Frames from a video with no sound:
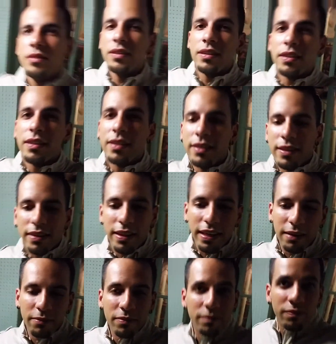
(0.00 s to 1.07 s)
the thing
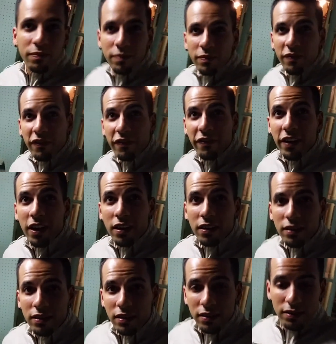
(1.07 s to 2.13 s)
fell.
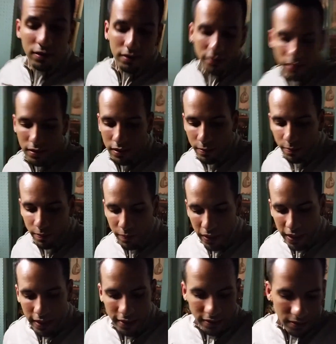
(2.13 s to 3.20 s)
Uh, the big
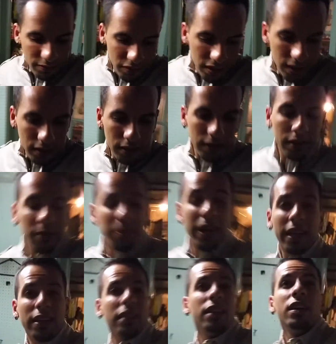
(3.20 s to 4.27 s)
ass umbrella in their back.
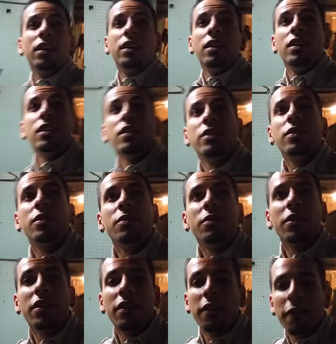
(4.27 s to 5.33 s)
So we
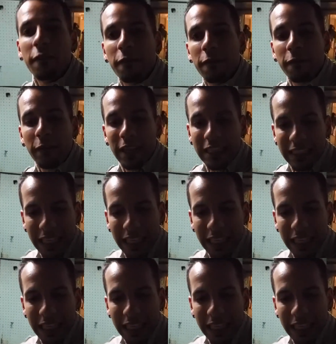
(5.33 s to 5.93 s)
gotta fix